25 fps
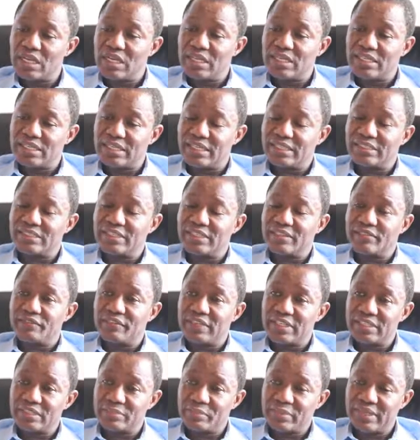Yeah, in the
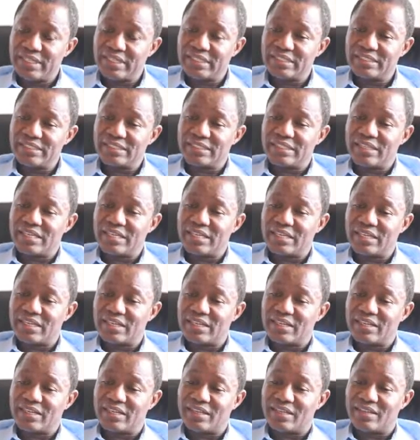first place,
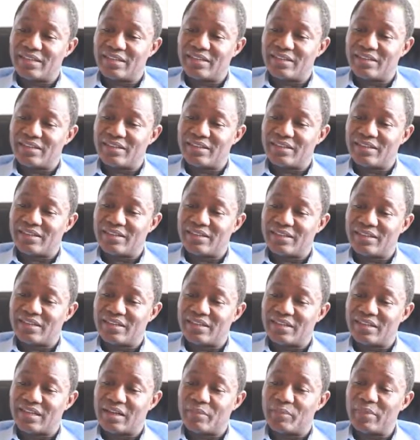
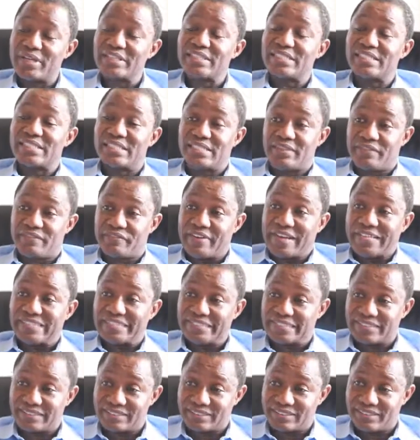I must say it's the
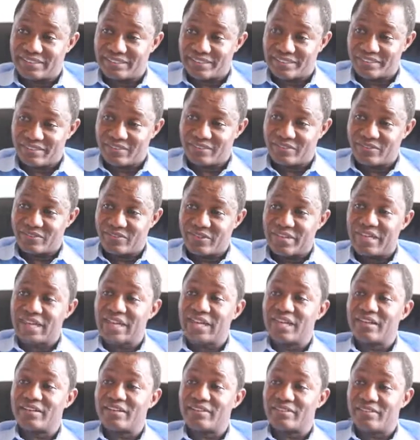funding. We
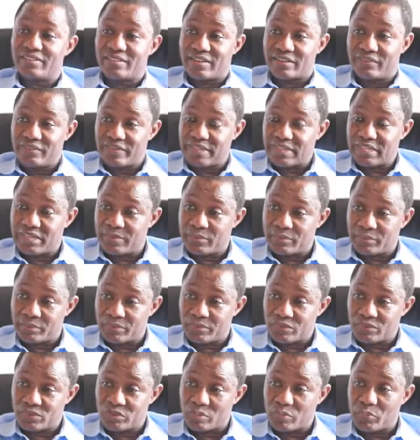had
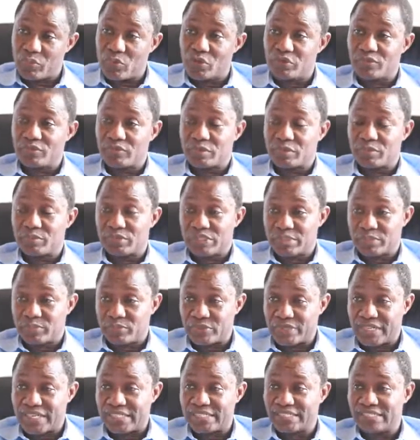available support from
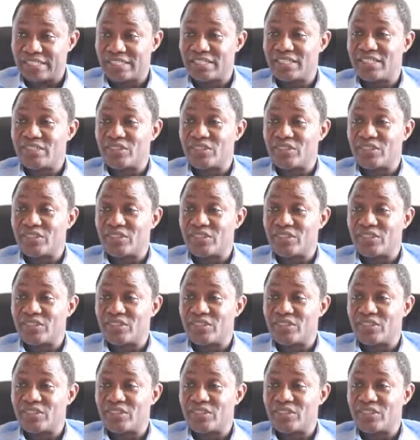CWSA.